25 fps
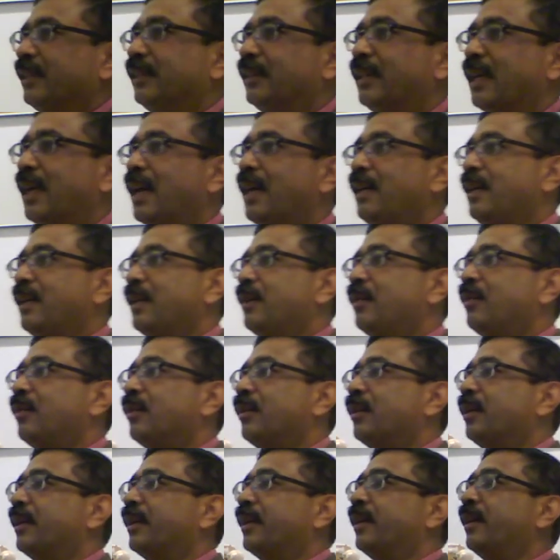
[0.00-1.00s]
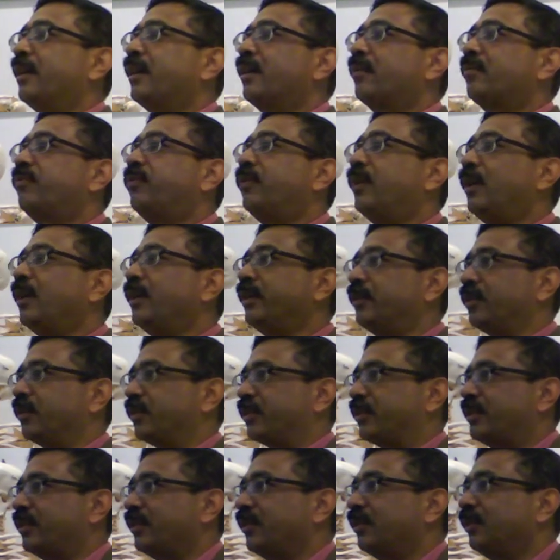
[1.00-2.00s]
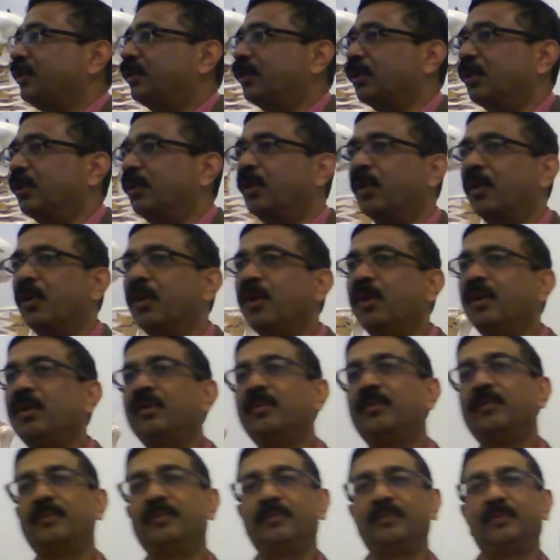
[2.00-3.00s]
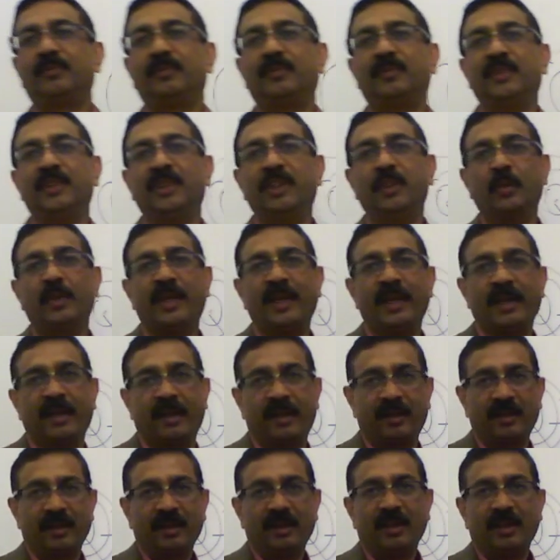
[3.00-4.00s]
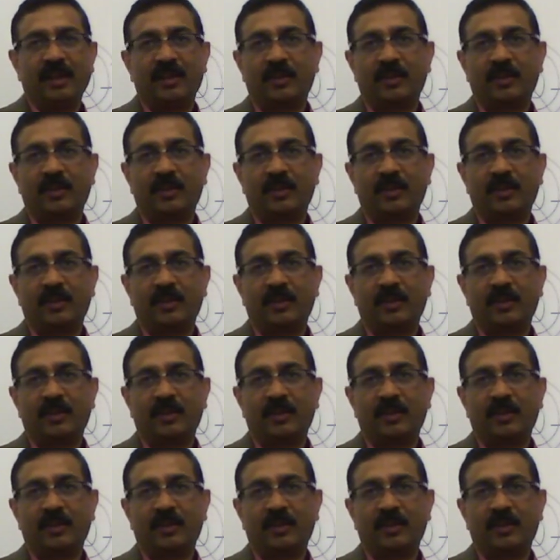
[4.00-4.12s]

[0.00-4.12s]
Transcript: the hair follicles to grow new hair.